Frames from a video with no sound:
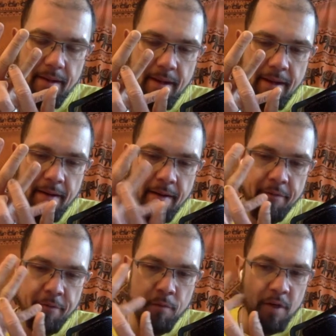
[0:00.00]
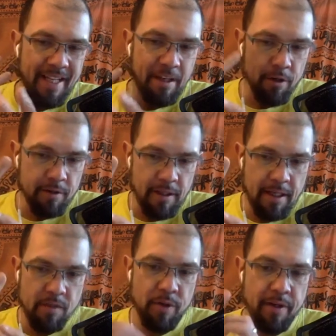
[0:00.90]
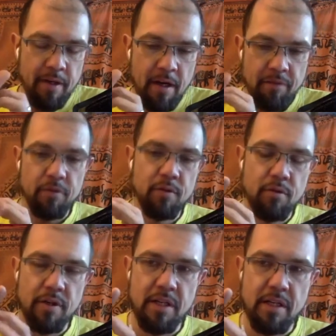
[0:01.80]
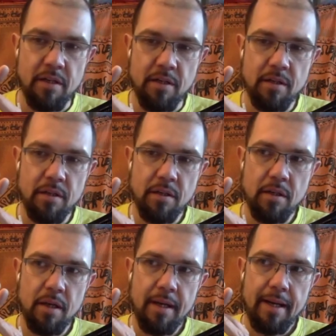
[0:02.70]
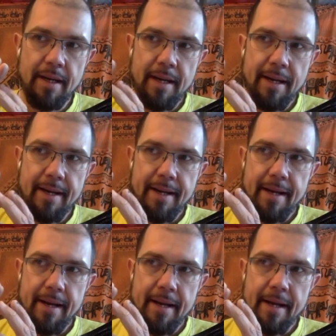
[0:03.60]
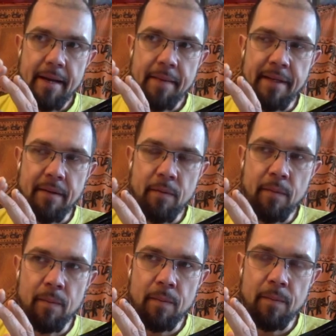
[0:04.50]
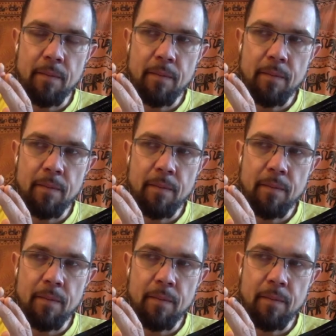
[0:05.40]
And, yes. and from what I learned the last one and a half to two years, I mean,